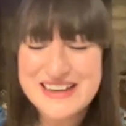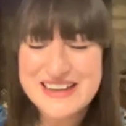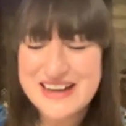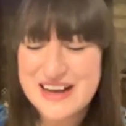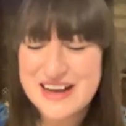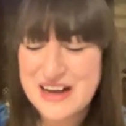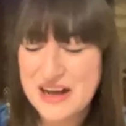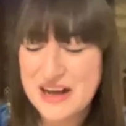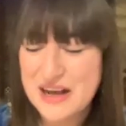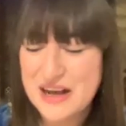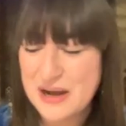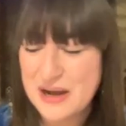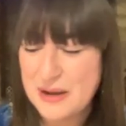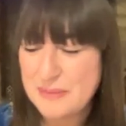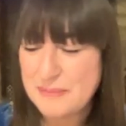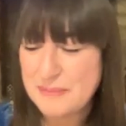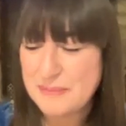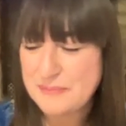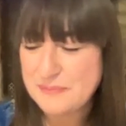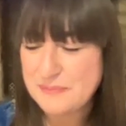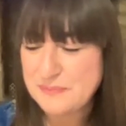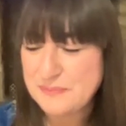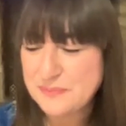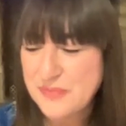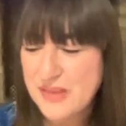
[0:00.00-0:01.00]

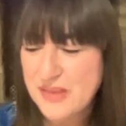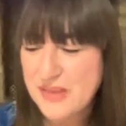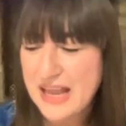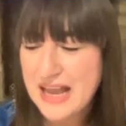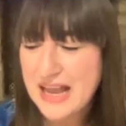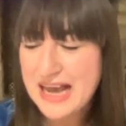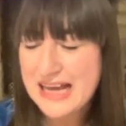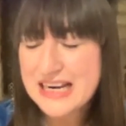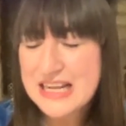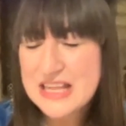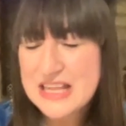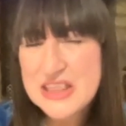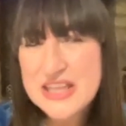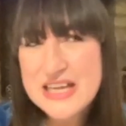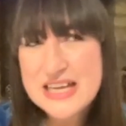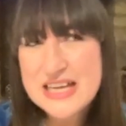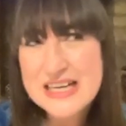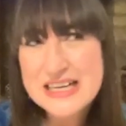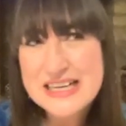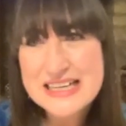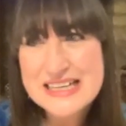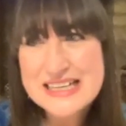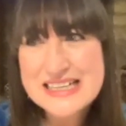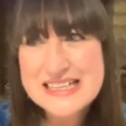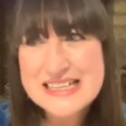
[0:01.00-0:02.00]
And I
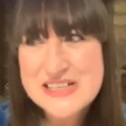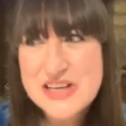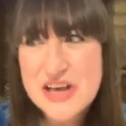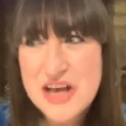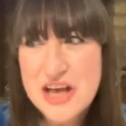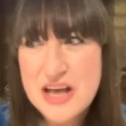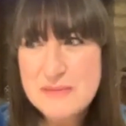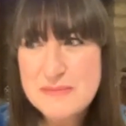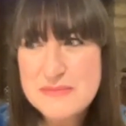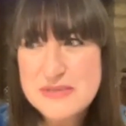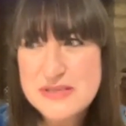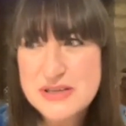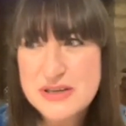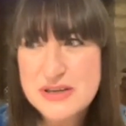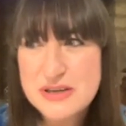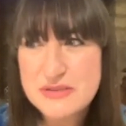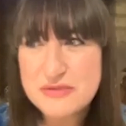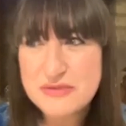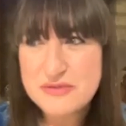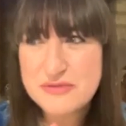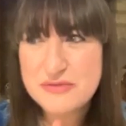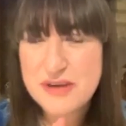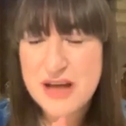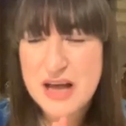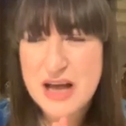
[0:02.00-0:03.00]
think in terms
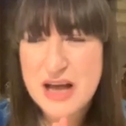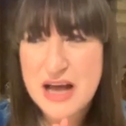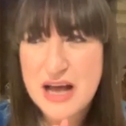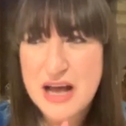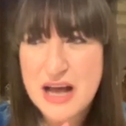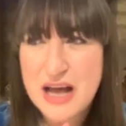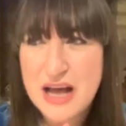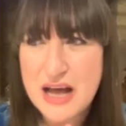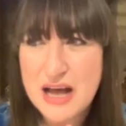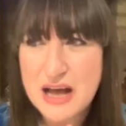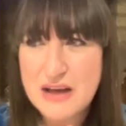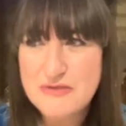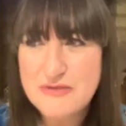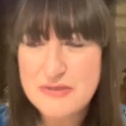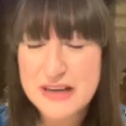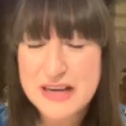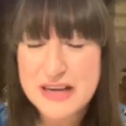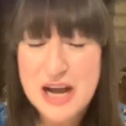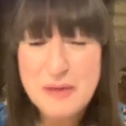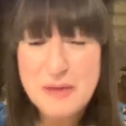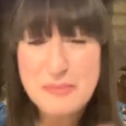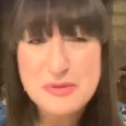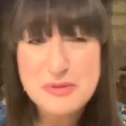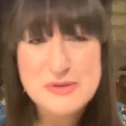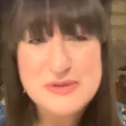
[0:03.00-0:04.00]
of, for
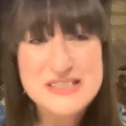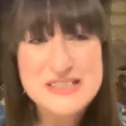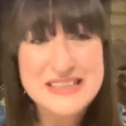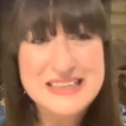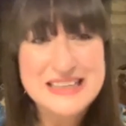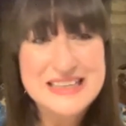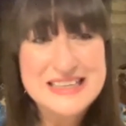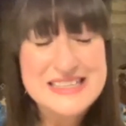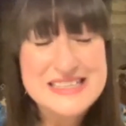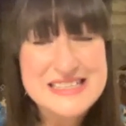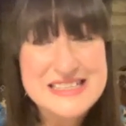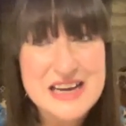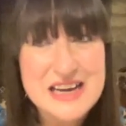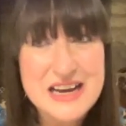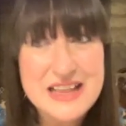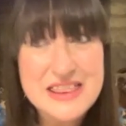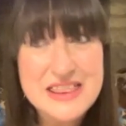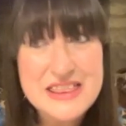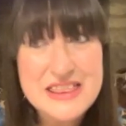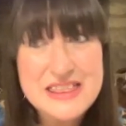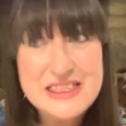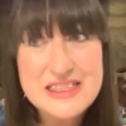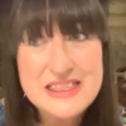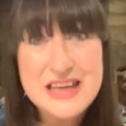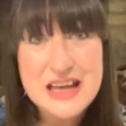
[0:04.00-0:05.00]
couples at least, I
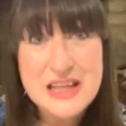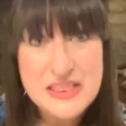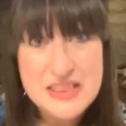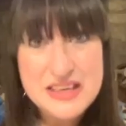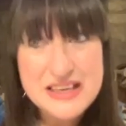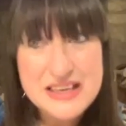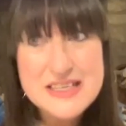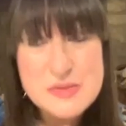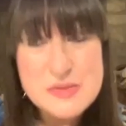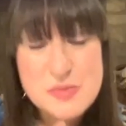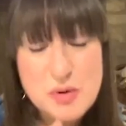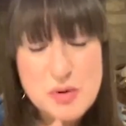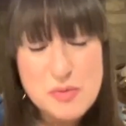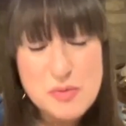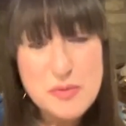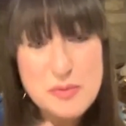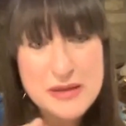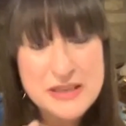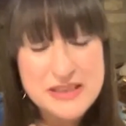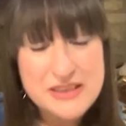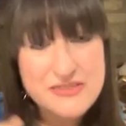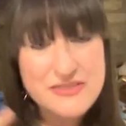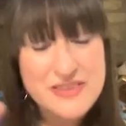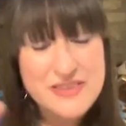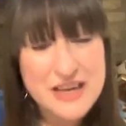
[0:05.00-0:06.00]
think it's
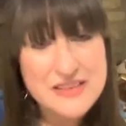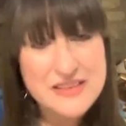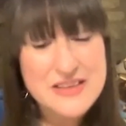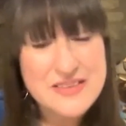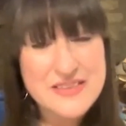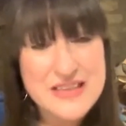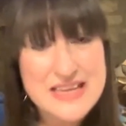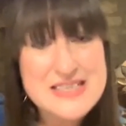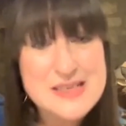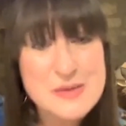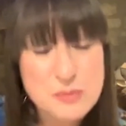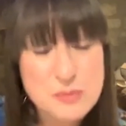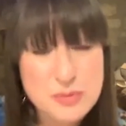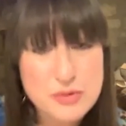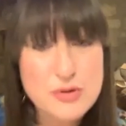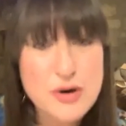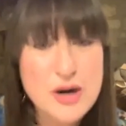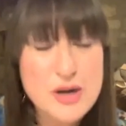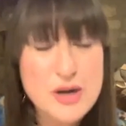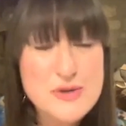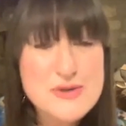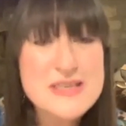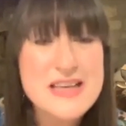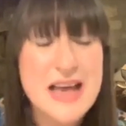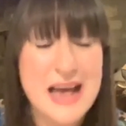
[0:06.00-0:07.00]
probably the fact that there's a
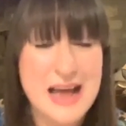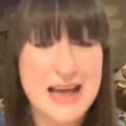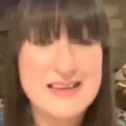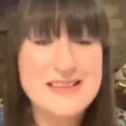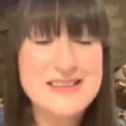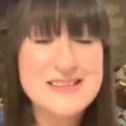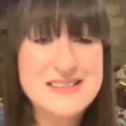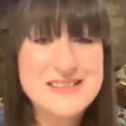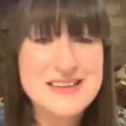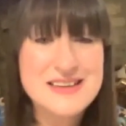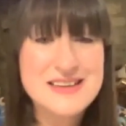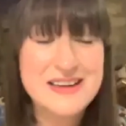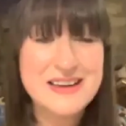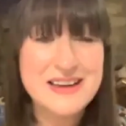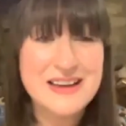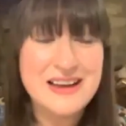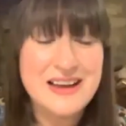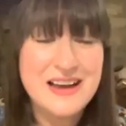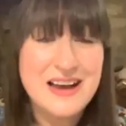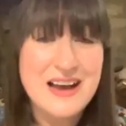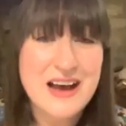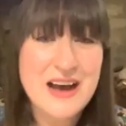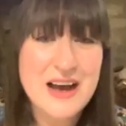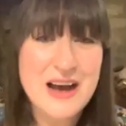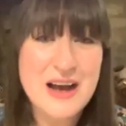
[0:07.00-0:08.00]
process,
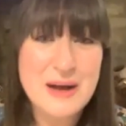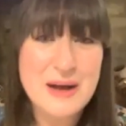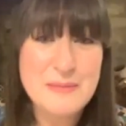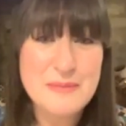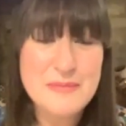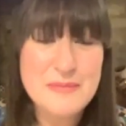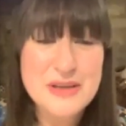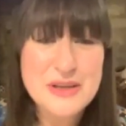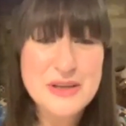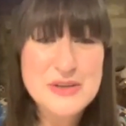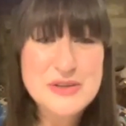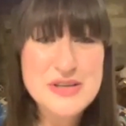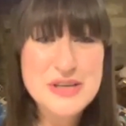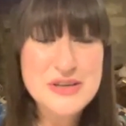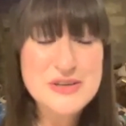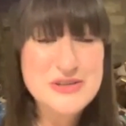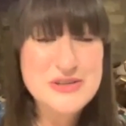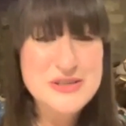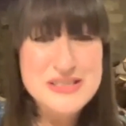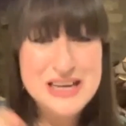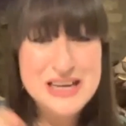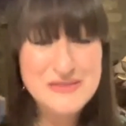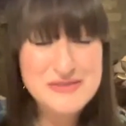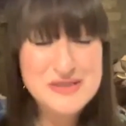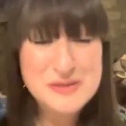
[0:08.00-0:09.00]
that you don't
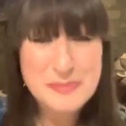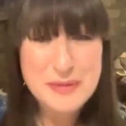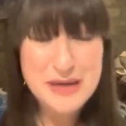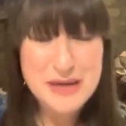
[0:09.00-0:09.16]
just have to